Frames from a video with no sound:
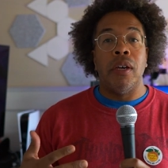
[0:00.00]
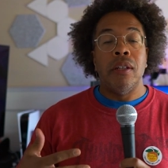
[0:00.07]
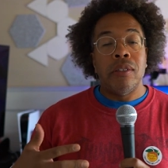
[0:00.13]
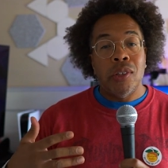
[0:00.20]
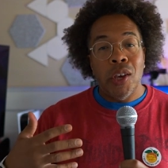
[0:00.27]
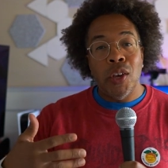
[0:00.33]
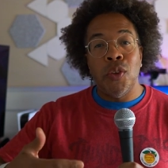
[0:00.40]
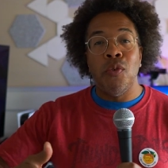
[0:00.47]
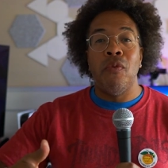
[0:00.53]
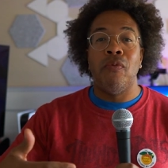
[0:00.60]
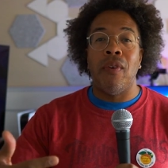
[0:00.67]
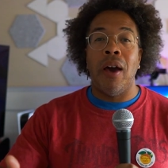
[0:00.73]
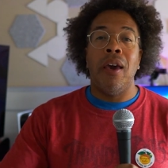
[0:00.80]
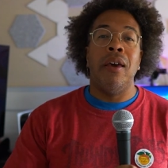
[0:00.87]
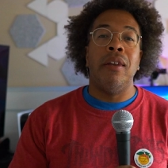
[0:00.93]
continue
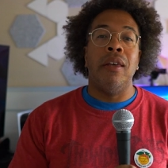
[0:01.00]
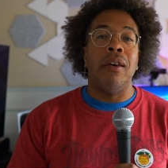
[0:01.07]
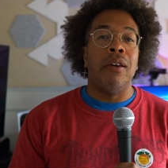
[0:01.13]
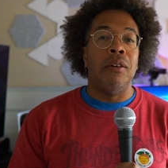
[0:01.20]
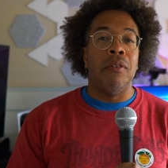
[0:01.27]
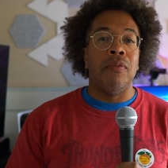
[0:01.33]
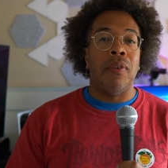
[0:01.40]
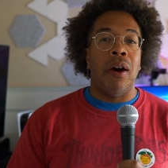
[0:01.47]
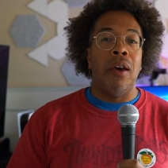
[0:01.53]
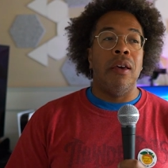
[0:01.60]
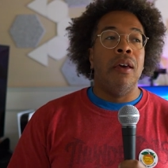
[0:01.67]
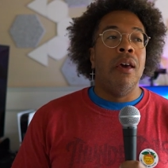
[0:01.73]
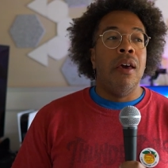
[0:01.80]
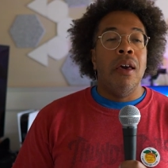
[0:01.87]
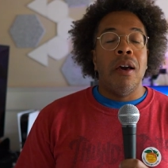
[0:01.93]
fighting that good
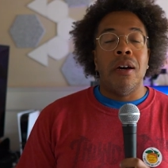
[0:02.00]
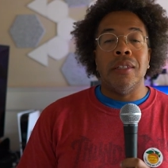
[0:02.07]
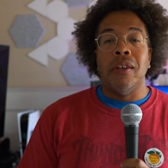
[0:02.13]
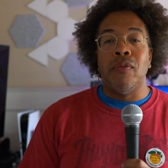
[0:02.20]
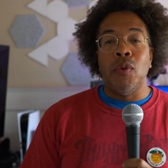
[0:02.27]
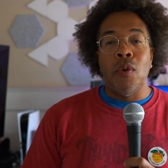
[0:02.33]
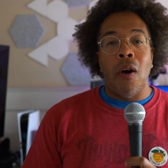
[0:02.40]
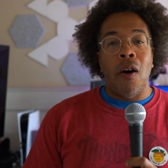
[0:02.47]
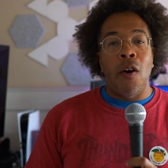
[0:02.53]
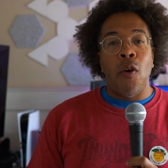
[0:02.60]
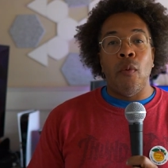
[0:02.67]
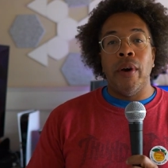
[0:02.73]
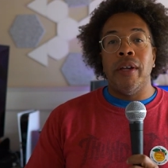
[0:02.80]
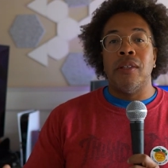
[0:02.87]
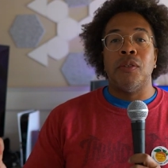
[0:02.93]
fight because if you
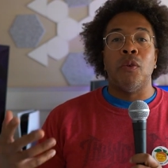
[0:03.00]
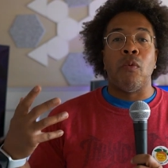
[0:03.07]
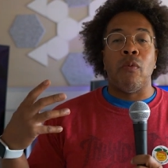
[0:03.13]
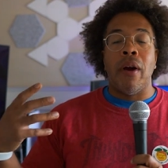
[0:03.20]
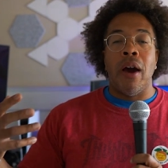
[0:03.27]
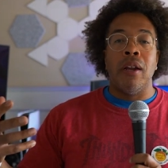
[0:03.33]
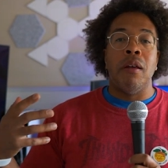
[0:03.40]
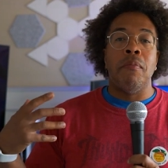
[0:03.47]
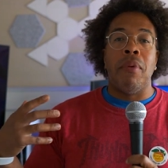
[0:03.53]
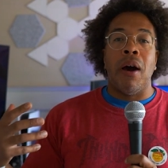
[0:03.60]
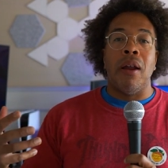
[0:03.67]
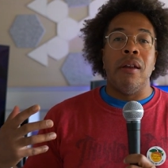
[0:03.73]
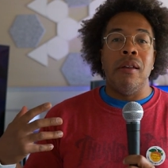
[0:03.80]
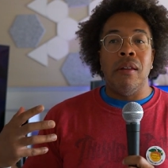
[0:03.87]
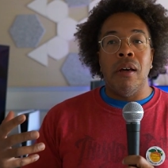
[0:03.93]
always surrounded
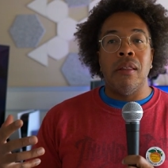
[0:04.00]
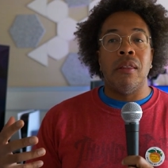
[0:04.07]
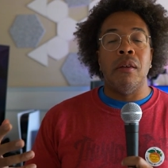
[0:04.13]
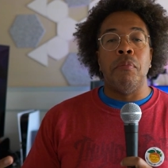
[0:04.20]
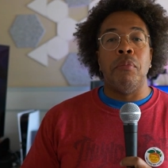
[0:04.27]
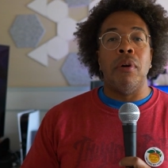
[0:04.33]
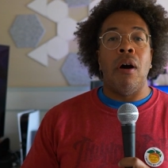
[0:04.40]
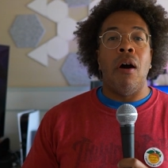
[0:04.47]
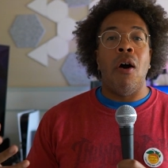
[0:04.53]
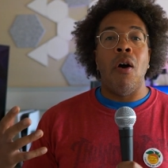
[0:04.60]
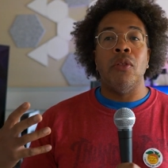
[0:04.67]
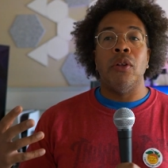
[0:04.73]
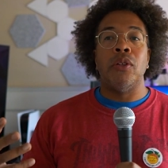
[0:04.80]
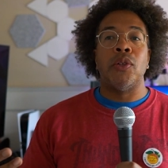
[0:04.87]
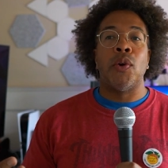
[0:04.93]
by nothing but
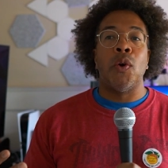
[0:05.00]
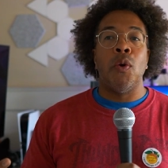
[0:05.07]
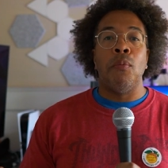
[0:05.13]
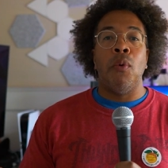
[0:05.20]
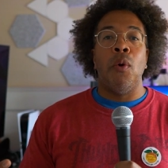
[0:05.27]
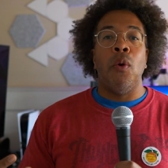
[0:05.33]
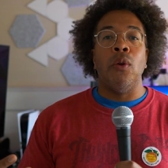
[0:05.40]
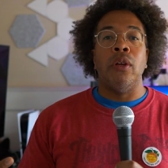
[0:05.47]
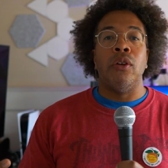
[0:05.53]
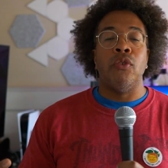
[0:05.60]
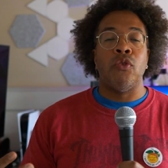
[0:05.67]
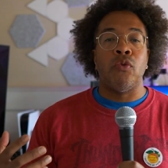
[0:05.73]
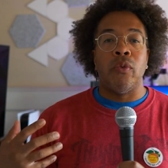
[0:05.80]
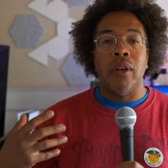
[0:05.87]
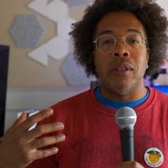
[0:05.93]
all the turmoil and the
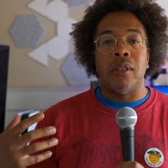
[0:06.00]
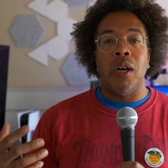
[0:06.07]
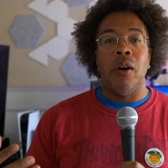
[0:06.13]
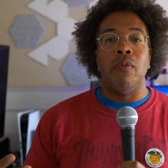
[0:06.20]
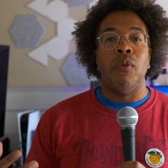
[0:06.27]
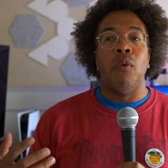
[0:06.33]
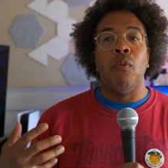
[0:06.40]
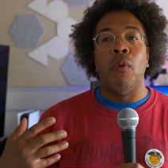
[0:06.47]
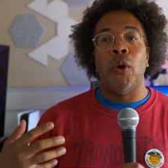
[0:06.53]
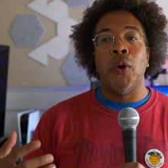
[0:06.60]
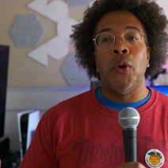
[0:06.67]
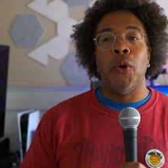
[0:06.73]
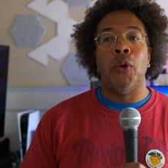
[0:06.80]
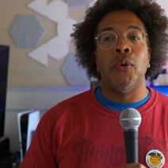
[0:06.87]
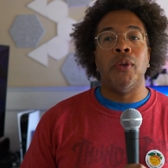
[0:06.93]
stress of the
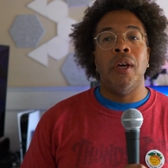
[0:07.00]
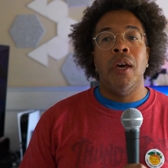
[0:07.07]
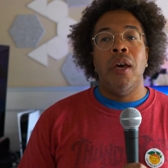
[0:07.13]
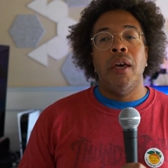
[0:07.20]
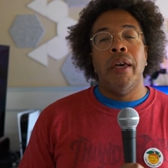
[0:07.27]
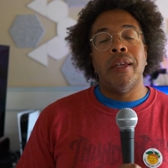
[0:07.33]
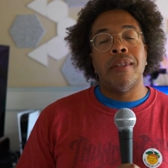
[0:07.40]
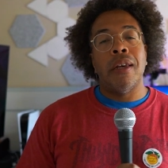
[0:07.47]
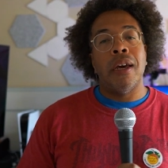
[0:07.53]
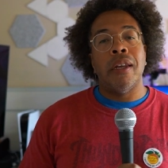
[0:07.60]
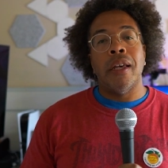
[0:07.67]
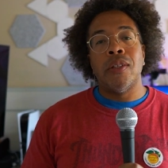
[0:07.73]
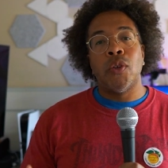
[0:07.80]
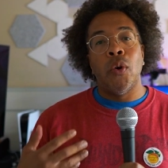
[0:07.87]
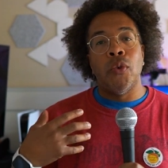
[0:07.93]
world it's like
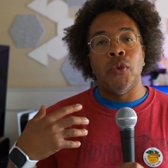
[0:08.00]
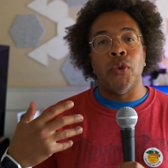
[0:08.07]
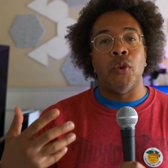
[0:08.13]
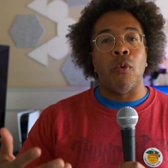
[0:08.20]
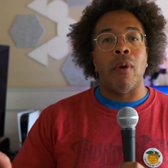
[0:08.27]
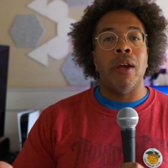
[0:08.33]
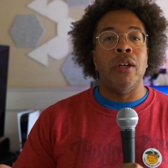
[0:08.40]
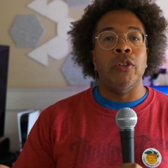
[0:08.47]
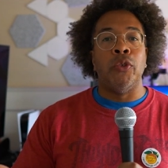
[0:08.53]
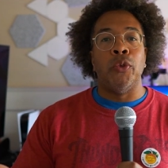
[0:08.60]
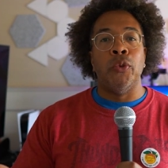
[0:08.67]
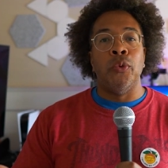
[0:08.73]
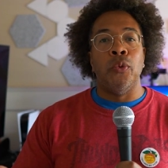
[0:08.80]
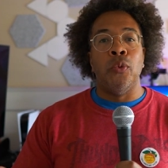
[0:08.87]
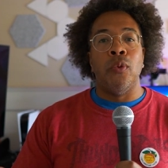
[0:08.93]
that's going to degrade
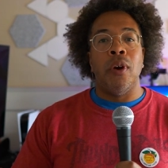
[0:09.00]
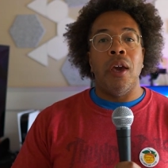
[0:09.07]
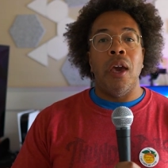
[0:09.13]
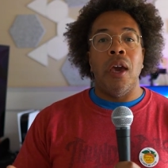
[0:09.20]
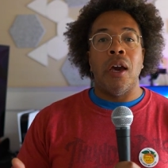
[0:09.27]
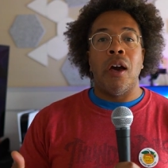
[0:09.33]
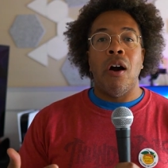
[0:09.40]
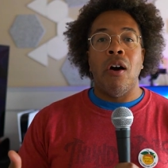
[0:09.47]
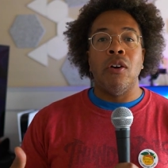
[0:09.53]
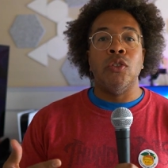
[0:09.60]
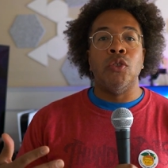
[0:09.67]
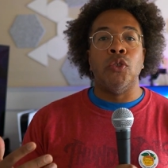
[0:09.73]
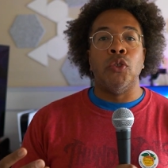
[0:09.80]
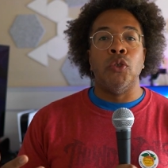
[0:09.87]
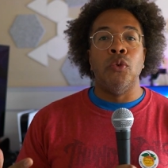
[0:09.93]
you and
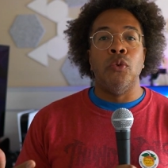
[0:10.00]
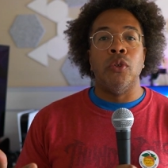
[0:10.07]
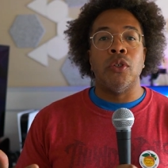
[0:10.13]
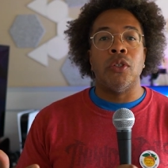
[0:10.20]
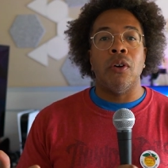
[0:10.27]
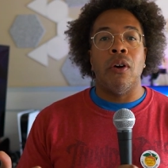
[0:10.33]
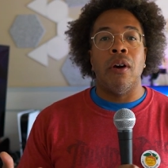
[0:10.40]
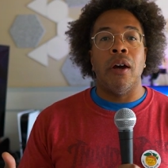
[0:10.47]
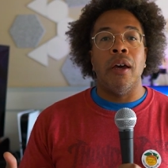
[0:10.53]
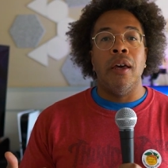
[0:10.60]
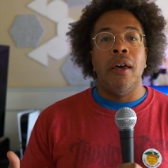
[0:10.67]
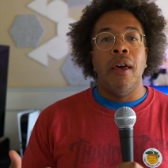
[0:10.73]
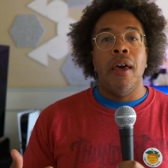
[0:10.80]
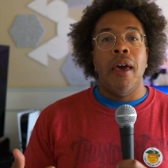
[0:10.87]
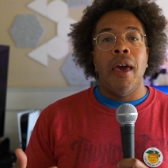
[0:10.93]
cause you to start
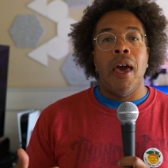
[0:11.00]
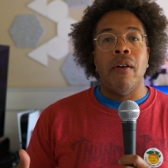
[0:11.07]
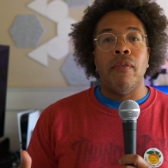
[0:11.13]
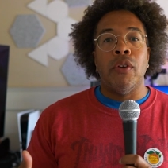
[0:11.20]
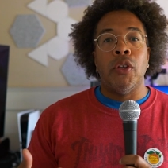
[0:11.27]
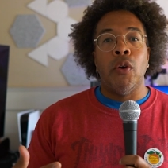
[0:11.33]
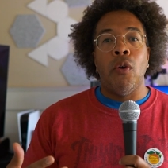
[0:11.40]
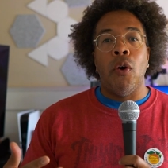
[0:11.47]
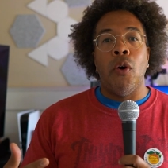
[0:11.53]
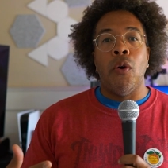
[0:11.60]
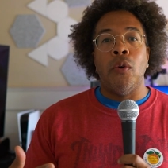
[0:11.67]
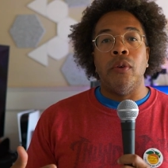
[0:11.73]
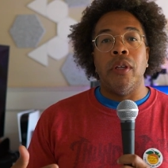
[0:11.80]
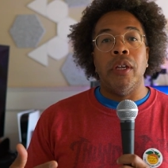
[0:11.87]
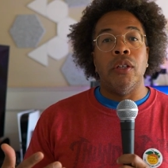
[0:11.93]
having your
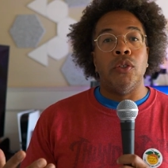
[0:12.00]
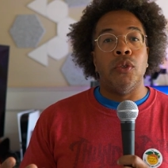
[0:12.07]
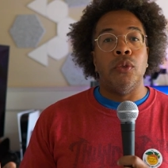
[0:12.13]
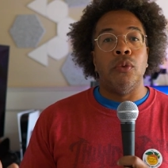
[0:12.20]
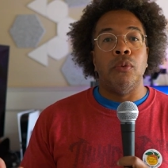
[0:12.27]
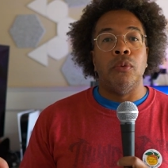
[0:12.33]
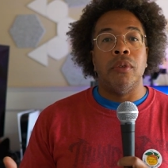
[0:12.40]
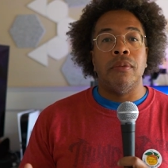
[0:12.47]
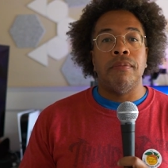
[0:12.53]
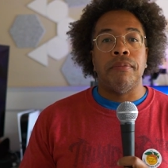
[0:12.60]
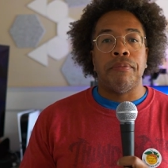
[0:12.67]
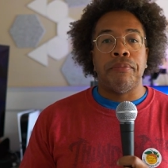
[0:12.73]
own issues